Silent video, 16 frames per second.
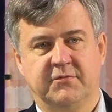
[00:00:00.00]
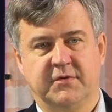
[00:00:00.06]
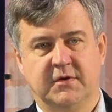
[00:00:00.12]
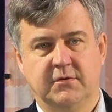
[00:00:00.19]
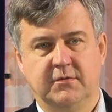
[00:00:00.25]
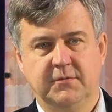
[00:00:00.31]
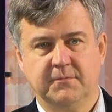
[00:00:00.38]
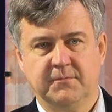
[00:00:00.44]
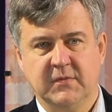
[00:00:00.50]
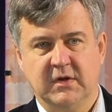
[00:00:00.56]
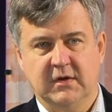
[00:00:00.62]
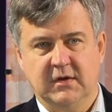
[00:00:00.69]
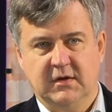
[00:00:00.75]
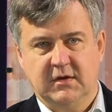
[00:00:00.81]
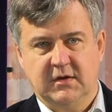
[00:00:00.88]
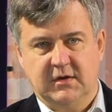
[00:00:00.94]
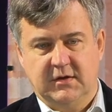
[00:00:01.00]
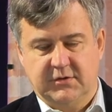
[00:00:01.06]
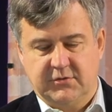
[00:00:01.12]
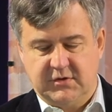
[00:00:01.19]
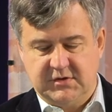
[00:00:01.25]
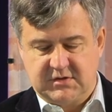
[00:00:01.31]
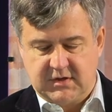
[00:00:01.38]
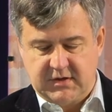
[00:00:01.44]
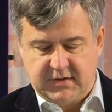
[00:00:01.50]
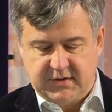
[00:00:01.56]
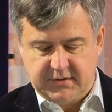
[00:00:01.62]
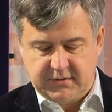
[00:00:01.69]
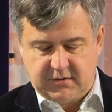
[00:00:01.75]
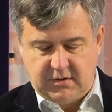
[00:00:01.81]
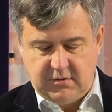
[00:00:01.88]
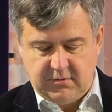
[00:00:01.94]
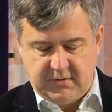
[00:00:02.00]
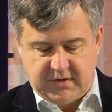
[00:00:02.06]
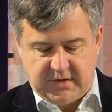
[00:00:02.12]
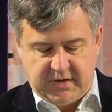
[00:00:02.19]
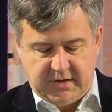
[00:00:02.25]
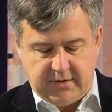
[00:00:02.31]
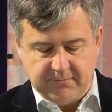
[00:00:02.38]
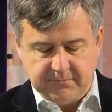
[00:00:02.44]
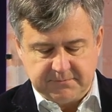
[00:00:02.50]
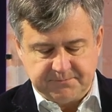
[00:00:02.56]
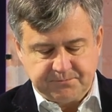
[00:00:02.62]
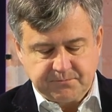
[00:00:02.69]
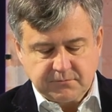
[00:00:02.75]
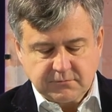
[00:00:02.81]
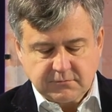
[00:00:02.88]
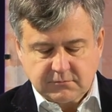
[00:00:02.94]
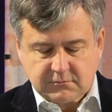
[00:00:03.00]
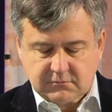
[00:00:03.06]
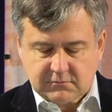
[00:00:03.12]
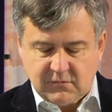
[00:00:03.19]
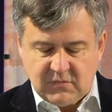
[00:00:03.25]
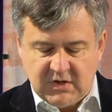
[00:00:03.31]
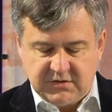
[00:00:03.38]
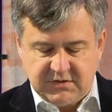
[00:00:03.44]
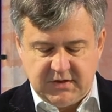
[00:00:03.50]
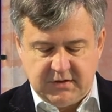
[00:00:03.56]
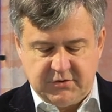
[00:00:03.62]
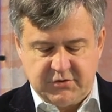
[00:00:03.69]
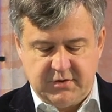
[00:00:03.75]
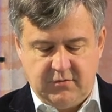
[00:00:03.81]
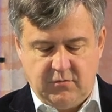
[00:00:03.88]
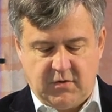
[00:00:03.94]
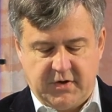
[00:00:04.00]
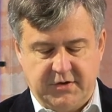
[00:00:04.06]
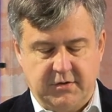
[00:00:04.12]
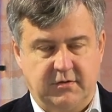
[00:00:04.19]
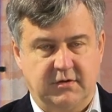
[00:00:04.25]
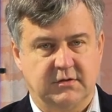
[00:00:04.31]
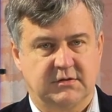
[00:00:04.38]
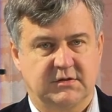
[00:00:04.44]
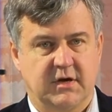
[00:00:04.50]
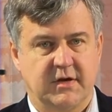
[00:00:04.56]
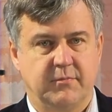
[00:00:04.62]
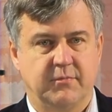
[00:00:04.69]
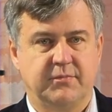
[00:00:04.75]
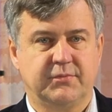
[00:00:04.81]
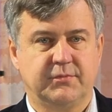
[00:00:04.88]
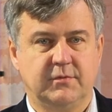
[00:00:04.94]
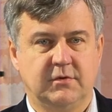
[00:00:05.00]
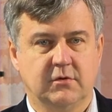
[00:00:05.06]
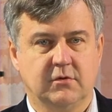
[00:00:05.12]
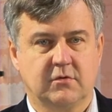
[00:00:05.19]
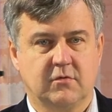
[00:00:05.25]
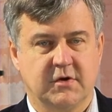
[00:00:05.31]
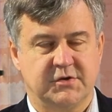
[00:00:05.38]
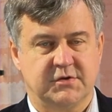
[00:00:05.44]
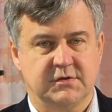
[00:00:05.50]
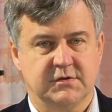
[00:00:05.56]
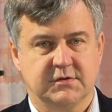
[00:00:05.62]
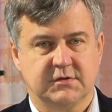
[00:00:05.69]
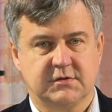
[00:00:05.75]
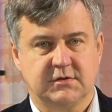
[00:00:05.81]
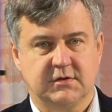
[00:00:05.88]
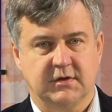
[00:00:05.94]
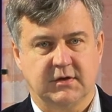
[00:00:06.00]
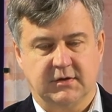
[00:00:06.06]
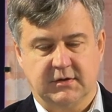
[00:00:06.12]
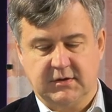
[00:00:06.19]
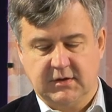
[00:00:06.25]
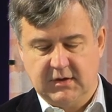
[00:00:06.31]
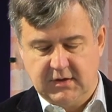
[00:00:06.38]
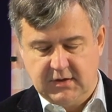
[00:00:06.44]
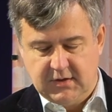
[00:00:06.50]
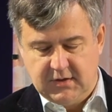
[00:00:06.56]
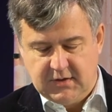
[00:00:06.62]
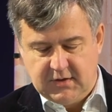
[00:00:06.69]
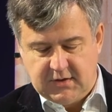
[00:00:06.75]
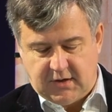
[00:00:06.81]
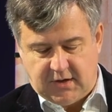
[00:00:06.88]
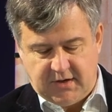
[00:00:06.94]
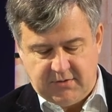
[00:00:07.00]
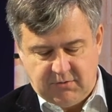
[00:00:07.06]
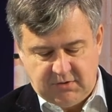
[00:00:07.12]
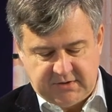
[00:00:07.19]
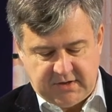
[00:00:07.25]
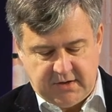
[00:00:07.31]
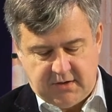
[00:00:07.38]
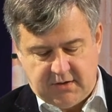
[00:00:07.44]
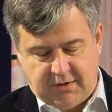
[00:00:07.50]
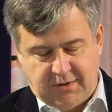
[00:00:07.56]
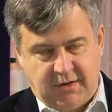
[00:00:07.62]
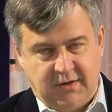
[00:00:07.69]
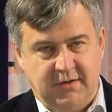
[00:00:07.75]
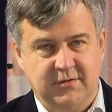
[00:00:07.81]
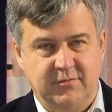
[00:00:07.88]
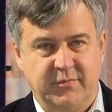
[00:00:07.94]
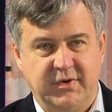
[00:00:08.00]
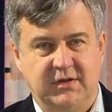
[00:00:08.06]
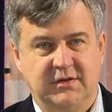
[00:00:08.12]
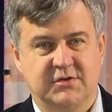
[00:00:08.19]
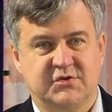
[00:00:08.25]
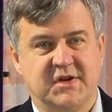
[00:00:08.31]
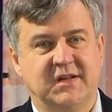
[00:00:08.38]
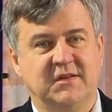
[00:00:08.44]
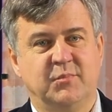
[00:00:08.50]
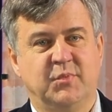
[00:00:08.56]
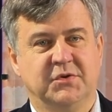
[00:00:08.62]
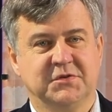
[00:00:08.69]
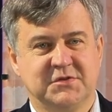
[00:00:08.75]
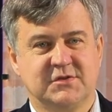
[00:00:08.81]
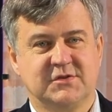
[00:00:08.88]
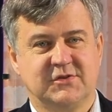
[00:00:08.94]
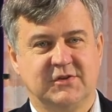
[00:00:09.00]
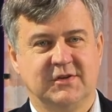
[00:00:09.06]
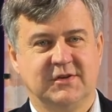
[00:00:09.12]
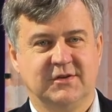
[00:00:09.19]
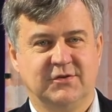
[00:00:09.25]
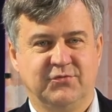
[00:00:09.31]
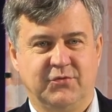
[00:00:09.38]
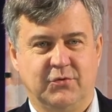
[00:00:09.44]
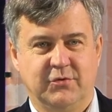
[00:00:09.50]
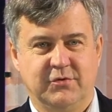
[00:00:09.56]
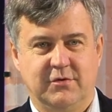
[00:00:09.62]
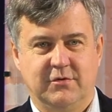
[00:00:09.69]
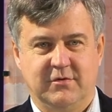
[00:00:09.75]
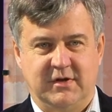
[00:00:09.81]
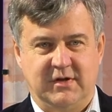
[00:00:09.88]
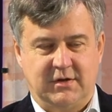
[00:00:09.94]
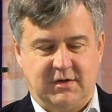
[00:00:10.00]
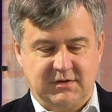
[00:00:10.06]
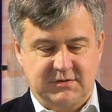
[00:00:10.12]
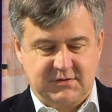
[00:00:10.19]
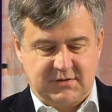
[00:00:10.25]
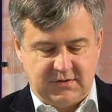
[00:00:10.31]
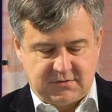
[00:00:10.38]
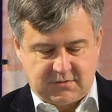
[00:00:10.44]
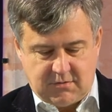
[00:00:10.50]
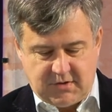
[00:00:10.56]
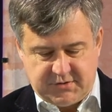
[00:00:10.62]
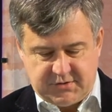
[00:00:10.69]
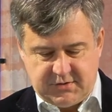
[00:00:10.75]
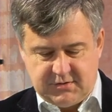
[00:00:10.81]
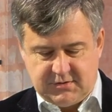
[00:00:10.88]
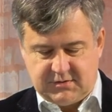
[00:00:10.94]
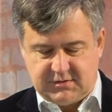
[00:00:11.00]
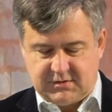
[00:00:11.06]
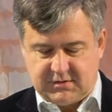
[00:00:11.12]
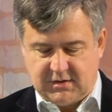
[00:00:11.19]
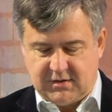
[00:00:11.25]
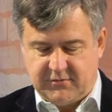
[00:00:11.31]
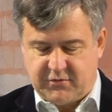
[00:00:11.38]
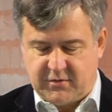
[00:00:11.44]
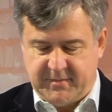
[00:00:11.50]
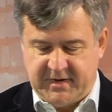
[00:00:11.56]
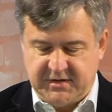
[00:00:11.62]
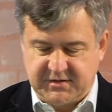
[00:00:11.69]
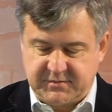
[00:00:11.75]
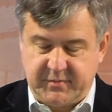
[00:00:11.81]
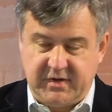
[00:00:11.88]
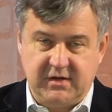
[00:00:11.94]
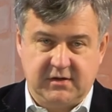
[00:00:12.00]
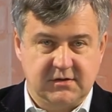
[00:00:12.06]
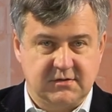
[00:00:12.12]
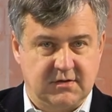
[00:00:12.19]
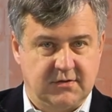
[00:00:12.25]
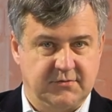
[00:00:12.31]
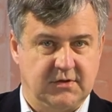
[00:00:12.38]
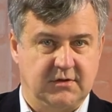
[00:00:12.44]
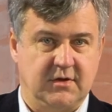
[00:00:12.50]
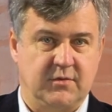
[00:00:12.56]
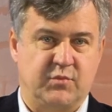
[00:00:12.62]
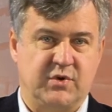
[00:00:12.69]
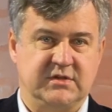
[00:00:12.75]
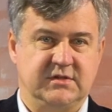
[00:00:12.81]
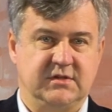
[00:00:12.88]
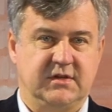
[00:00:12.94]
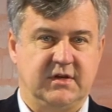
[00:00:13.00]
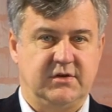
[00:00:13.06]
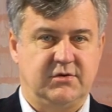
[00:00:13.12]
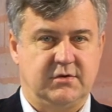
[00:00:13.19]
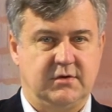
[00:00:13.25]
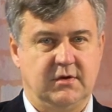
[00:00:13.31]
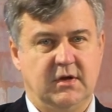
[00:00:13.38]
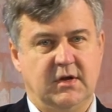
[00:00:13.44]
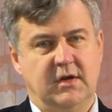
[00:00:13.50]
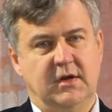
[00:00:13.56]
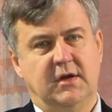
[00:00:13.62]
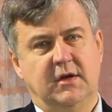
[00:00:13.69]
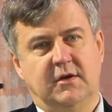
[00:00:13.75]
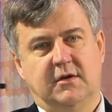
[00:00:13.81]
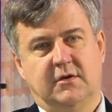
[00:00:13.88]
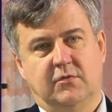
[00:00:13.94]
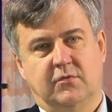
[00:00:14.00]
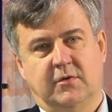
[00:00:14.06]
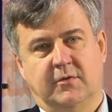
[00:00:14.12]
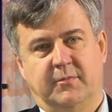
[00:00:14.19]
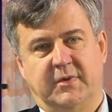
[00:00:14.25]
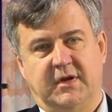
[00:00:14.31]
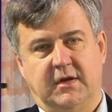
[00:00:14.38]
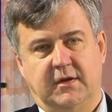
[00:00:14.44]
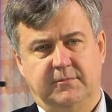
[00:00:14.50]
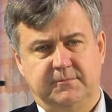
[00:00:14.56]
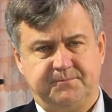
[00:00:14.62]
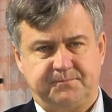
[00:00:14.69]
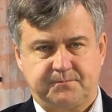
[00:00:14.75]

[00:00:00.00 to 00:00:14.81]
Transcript: phone. And there is a Q&A section where you can type your questions. I will then be the chatbot for you and ask these questions from our speakers after their presentation, who will be